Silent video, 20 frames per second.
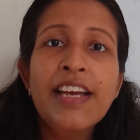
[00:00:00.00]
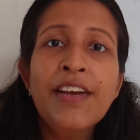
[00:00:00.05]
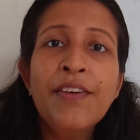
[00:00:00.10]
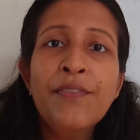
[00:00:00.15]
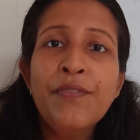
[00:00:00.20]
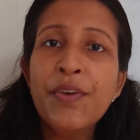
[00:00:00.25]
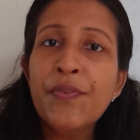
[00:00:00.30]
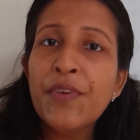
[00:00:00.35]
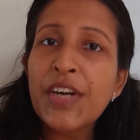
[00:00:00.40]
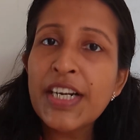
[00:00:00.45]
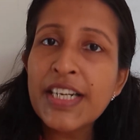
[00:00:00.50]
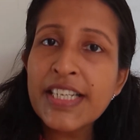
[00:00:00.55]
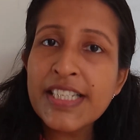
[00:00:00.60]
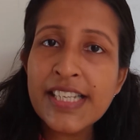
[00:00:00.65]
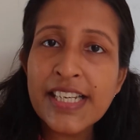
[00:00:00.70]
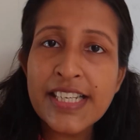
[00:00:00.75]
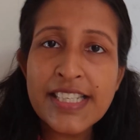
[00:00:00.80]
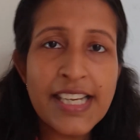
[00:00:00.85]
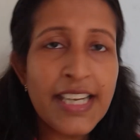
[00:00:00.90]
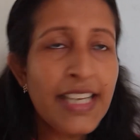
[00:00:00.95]
We were
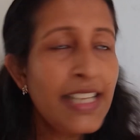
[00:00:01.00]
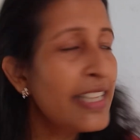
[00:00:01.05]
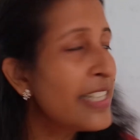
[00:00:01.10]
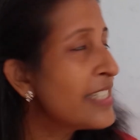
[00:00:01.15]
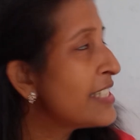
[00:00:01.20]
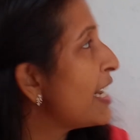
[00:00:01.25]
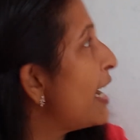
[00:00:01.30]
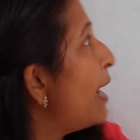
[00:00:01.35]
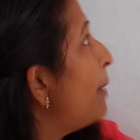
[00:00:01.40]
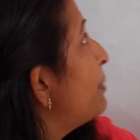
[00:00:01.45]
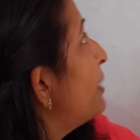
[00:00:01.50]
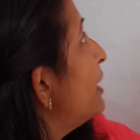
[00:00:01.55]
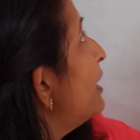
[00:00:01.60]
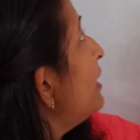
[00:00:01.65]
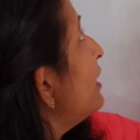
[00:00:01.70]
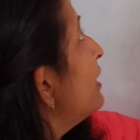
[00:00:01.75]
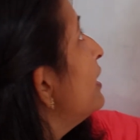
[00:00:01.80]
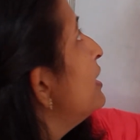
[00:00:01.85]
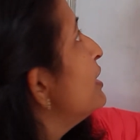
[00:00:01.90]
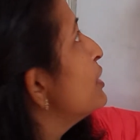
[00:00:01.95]
discussing the chapter
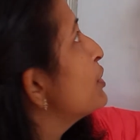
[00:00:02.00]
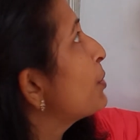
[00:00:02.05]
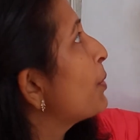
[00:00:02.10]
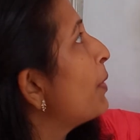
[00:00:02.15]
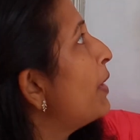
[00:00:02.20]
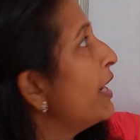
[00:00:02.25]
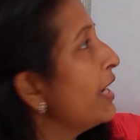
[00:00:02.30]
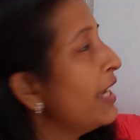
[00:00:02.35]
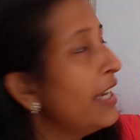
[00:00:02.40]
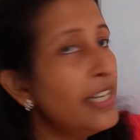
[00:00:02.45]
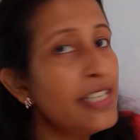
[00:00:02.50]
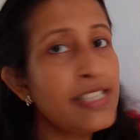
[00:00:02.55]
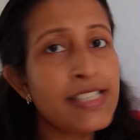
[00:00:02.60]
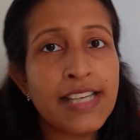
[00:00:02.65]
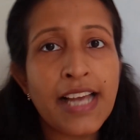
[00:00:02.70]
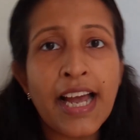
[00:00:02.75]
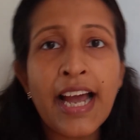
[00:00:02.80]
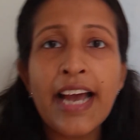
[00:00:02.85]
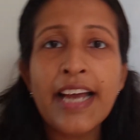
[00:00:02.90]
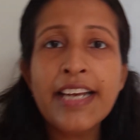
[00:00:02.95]
squares
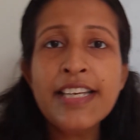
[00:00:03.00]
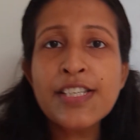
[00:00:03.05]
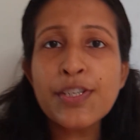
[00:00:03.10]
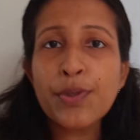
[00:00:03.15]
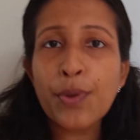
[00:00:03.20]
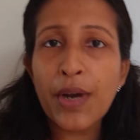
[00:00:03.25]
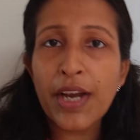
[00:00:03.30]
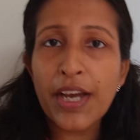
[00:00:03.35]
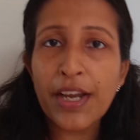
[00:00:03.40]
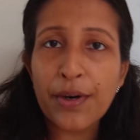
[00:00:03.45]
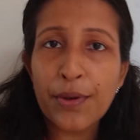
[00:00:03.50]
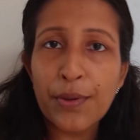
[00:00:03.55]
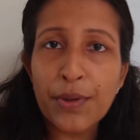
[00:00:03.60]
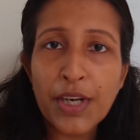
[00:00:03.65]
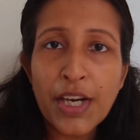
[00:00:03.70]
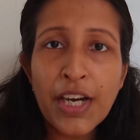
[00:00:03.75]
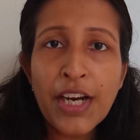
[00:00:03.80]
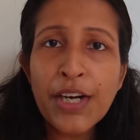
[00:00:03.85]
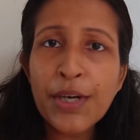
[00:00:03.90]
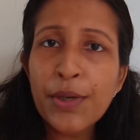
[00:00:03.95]
and square root.
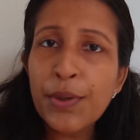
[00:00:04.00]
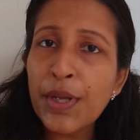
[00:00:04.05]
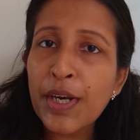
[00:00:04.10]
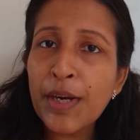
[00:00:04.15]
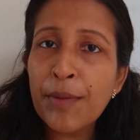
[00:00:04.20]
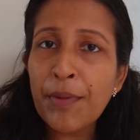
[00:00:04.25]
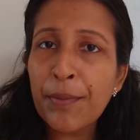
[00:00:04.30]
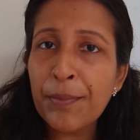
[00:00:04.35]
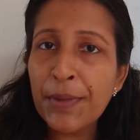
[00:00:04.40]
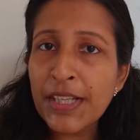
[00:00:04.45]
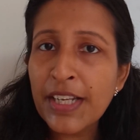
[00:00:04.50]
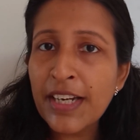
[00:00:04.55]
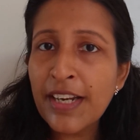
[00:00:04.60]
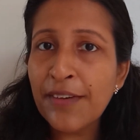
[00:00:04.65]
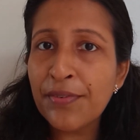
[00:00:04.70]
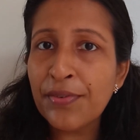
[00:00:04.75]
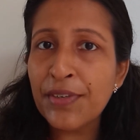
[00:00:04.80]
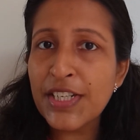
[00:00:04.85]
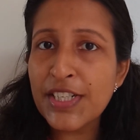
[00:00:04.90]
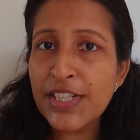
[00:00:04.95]
Do you remember the
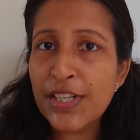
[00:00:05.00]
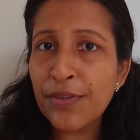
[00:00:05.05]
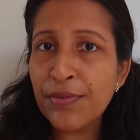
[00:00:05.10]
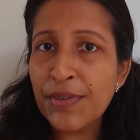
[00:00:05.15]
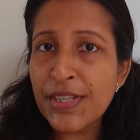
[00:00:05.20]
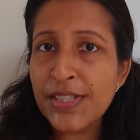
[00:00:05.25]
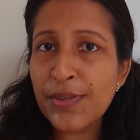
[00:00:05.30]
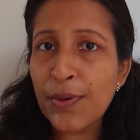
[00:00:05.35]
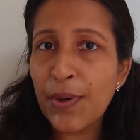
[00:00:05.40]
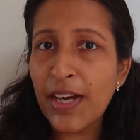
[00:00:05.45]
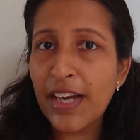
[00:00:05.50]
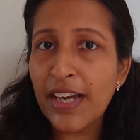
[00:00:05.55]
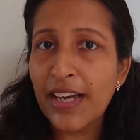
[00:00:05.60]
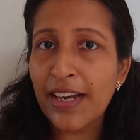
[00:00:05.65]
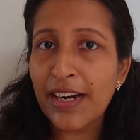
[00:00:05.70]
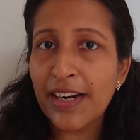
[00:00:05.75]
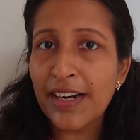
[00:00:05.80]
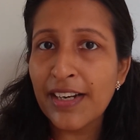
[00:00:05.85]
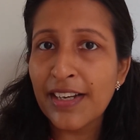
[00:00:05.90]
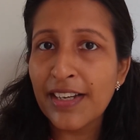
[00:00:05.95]
definition of a
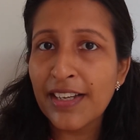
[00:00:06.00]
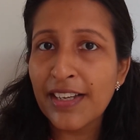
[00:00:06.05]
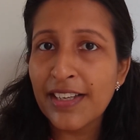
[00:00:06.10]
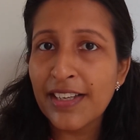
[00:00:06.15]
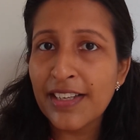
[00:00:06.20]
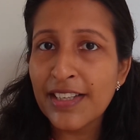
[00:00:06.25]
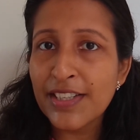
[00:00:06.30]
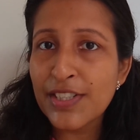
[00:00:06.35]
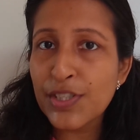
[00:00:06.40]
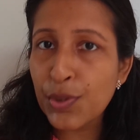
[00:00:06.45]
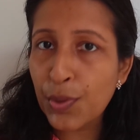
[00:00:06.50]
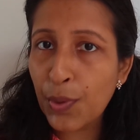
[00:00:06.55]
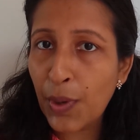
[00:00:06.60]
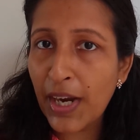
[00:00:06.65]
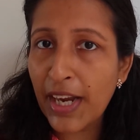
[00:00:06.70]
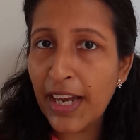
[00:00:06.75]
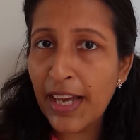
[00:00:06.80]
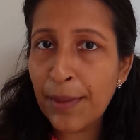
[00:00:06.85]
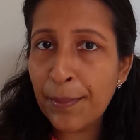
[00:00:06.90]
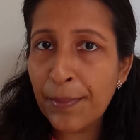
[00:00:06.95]
square?
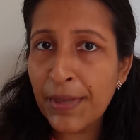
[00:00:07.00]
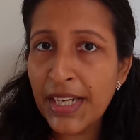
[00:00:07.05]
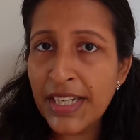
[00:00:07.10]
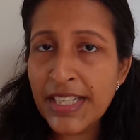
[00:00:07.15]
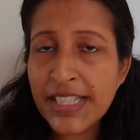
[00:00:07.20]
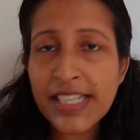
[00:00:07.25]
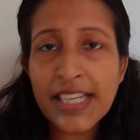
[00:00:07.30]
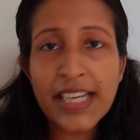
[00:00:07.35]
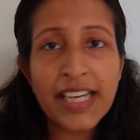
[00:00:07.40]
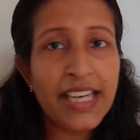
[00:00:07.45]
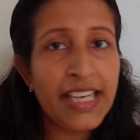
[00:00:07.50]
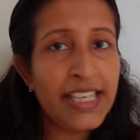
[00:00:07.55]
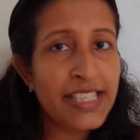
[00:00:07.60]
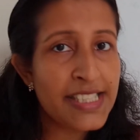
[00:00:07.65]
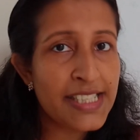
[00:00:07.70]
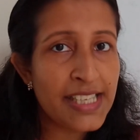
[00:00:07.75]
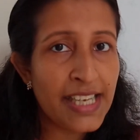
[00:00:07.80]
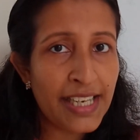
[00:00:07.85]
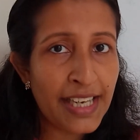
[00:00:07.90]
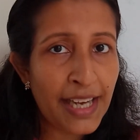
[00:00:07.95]
Square means it's
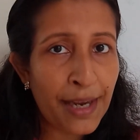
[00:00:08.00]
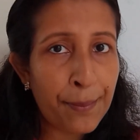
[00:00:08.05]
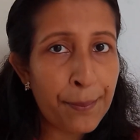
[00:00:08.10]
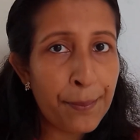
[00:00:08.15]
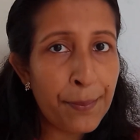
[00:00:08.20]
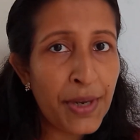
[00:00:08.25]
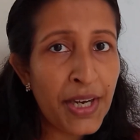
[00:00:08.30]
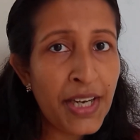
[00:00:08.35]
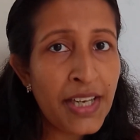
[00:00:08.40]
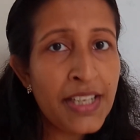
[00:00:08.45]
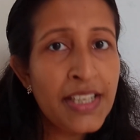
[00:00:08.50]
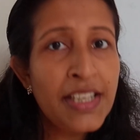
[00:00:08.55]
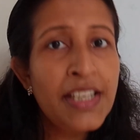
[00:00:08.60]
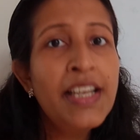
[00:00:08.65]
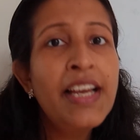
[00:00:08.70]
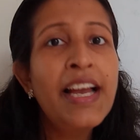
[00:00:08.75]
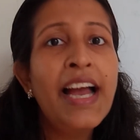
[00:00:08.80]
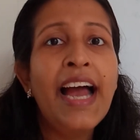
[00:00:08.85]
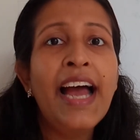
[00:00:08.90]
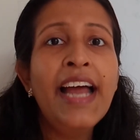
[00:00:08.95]
a number
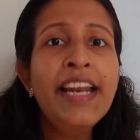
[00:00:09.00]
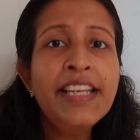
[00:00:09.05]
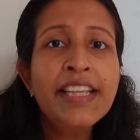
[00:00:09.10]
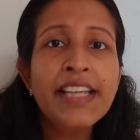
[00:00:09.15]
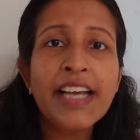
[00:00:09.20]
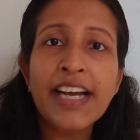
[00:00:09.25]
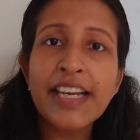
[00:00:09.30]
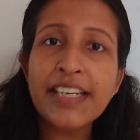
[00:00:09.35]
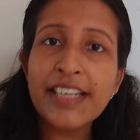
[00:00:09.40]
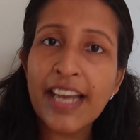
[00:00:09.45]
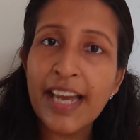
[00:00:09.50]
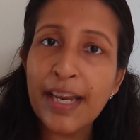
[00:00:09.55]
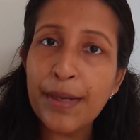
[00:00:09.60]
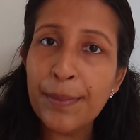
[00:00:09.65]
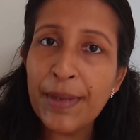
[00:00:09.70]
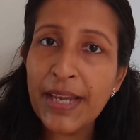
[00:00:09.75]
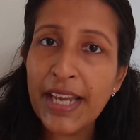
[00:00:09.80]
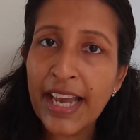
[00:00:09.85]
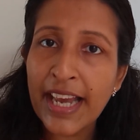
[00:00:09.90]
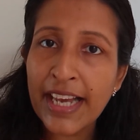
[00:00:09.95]
and that can be
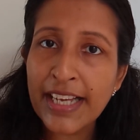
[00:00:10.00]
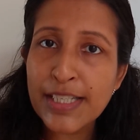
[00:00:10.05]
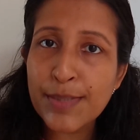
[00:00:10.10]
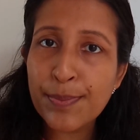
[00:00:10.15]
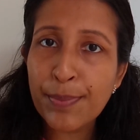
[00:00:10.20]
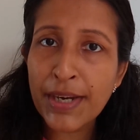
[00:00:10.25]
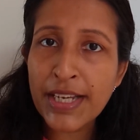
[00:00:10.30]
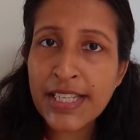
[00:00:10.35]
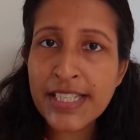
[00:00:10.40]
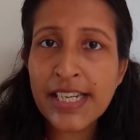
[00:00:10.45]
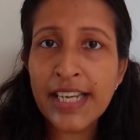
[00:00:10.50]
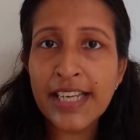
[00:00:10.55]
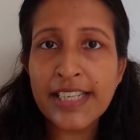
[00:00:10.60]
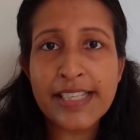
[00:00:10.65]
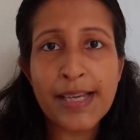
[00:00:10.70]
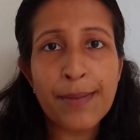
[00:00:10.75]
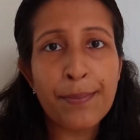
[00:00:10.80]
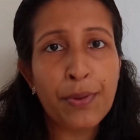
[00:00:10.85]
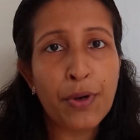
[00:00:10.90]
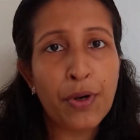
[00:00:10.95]
expressed as
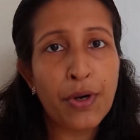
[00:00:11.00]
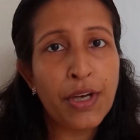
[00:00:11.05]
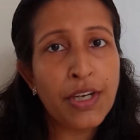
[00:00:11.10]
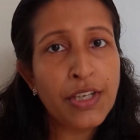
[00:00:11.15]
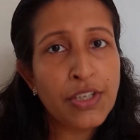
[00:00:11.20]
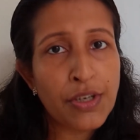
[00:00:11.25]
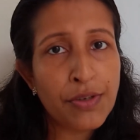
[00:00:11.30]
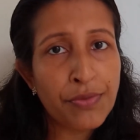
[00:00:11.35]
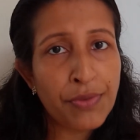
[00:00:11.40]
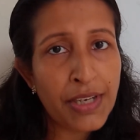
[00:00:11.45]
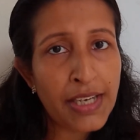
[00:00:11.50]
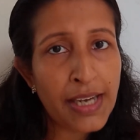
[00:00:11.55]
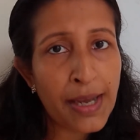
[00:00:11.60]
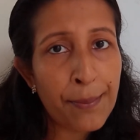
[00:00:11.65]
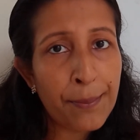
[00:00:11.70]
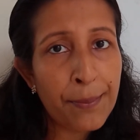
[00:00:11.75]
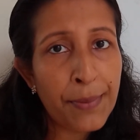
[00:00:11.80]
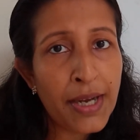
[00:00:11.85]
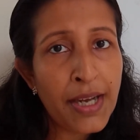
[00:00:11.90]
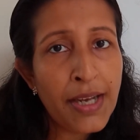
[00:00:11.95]
a product of a
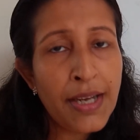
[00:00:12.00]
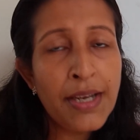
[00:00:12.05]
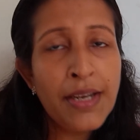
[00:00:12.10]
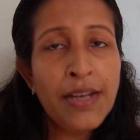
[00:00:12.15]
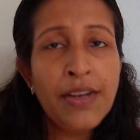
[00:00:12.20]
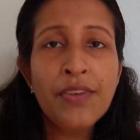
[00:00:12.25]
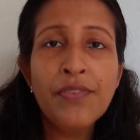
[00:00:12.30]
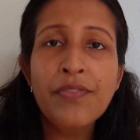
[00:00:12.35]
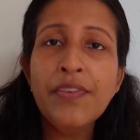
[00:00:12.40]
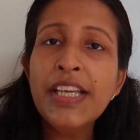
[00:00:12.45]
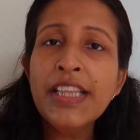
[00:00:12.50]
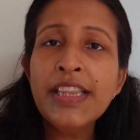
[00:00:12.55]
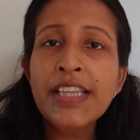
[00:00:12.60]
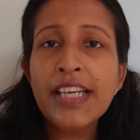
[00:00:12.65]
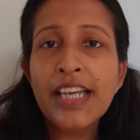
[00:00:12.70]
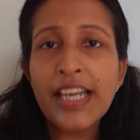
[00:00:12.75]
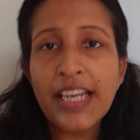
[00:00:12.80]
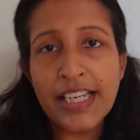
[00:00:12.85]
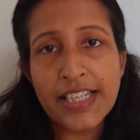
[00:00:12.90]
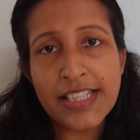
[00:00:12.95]
number with
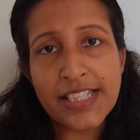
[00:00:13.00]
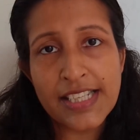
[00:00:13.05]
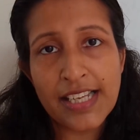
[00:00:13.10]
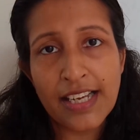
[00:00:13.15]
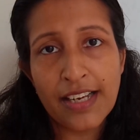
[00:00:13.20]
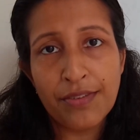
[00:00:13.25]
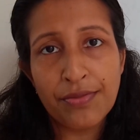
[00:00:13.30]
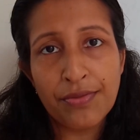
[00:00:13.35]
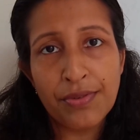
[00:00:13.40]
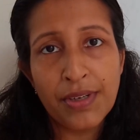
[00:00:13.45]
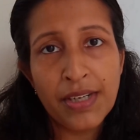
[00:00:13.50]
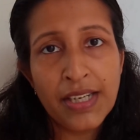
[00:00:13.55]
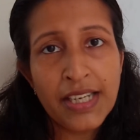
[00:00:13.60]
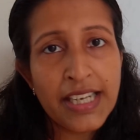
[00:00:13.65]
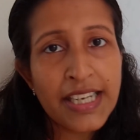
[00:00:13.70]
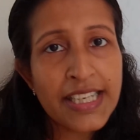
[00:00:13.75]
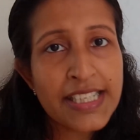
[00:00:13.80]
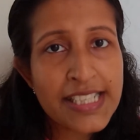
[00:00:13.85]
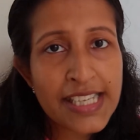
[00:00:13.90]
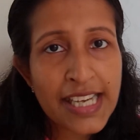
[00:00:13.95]
itself.
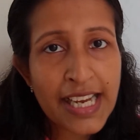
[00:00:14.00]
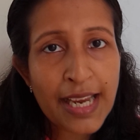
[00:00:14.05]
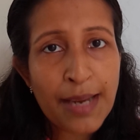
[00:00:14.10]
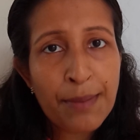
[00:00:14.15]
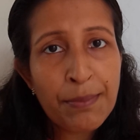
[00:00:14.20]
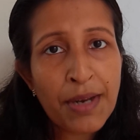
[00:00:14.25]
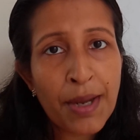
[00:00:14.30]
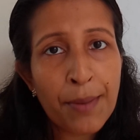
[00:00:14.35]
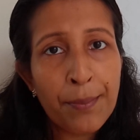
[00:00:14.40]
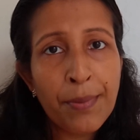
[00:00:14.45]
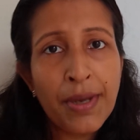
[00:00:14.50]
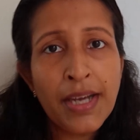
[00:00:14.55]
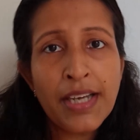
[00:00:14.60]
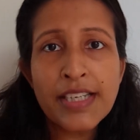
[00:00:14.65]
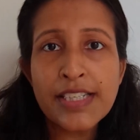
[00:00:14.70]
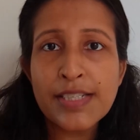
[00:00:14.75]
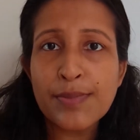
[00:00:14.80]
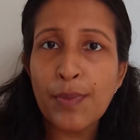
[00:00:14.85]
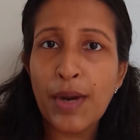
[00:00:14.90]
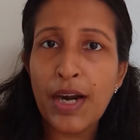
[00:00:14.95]
The same number
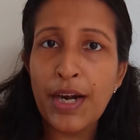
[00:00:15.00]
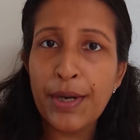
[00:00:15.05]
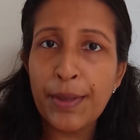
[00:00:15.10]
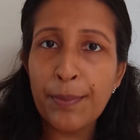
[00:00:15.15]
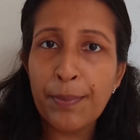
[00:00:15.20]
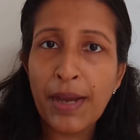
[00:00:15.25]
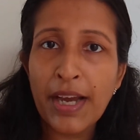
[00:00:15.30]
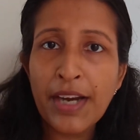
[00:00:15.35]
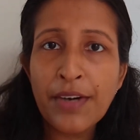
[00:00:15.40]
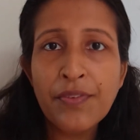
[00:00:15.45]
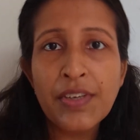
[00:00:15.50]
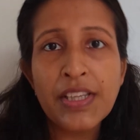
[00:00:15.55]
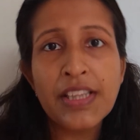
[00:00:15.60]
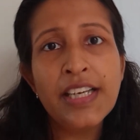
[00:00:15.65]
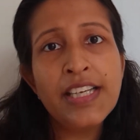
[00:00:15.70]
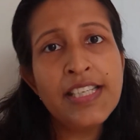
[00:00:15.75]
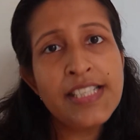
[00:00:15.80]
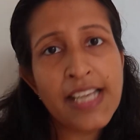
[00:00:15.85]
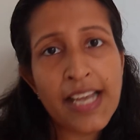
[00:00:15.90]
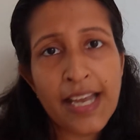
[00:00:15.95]
is multiplied with
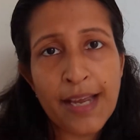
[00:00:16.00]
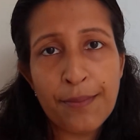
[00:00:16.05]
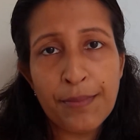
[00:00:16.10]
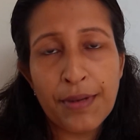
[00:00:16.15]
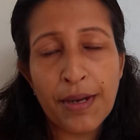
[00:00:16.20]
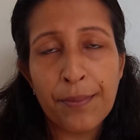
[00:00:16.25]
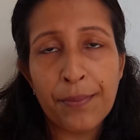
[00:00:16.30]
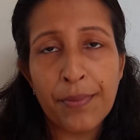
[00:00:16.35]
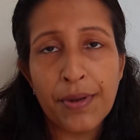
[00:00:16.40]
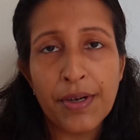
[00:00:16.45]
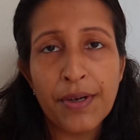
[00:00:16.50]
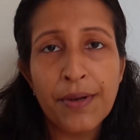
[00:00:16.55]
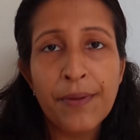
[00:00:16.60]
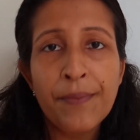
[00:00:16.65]
the same number.